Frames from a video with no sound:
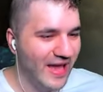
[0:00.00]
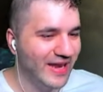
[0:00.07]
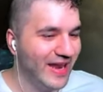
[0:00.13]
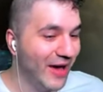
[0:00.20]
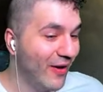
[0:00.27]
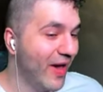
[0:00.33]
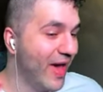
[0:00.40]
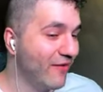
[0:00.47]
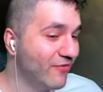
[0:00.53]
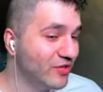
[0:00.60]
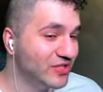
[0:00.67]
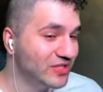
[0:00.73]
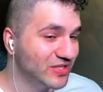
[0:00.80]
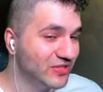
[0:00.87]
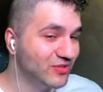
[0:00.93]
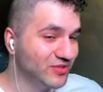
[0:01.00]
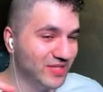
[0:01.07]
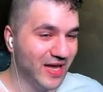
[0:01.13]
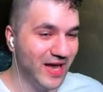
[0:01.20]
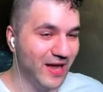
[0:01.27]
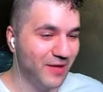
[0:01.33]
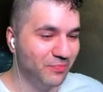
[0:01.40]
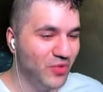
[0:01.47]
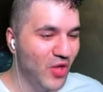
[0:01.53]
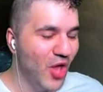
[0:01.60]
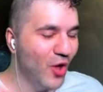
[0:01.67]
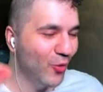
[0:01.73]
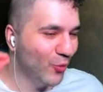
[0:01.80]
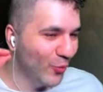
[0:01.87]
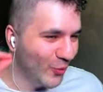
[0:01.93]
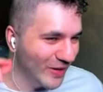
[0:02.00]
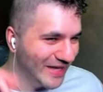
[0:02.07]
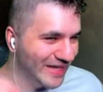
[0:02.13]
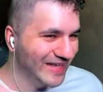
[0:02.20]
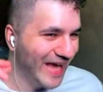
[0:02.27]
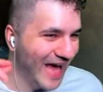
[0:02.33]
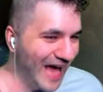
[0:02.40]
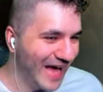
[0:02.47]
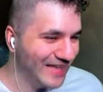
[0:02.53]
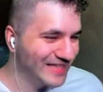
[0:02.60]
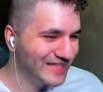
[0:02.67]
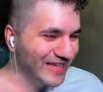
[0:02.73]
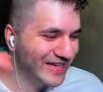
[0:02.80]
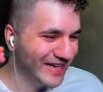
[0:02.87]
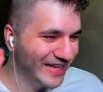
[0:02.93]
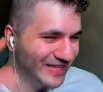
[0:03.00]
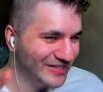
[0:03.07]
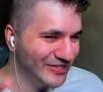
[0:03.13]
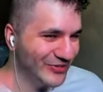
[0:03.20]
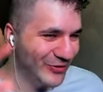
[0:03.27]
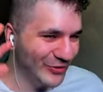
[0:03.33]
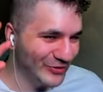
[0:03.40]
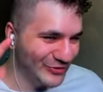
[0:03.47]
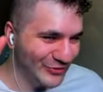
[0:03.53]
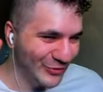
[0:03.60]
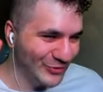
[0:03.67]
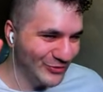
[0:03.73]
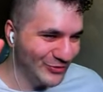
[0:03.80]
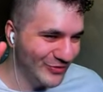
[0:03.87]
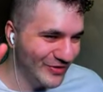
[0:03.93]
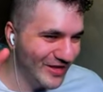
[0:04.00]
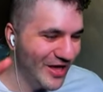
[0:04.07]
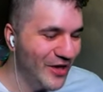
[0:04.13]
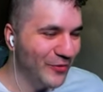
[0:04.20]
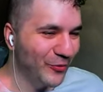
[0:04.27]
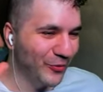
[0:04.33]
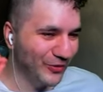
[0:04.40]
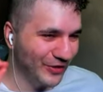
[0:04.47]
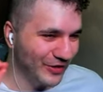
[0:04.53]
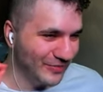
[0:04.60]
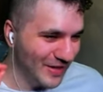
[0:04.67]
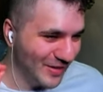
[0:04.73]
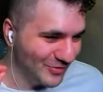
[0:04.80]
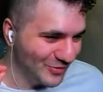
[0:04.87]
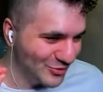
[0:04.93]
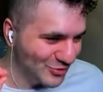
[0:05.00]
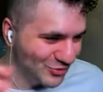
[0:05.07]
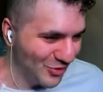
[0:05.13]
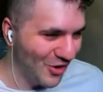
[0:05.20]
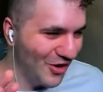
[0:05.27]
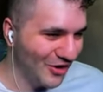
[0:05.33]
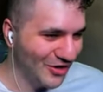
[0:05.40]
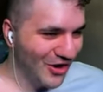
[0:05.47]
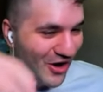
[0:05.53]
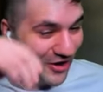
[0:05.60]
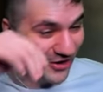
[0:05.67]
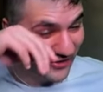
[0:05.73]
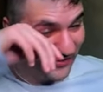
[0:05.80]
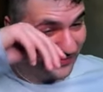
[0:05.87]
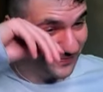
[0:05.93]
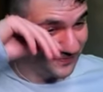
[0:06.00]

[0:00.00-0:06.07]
And now every single time we cast an instant or a sorcery, we're going to be able to draw a card.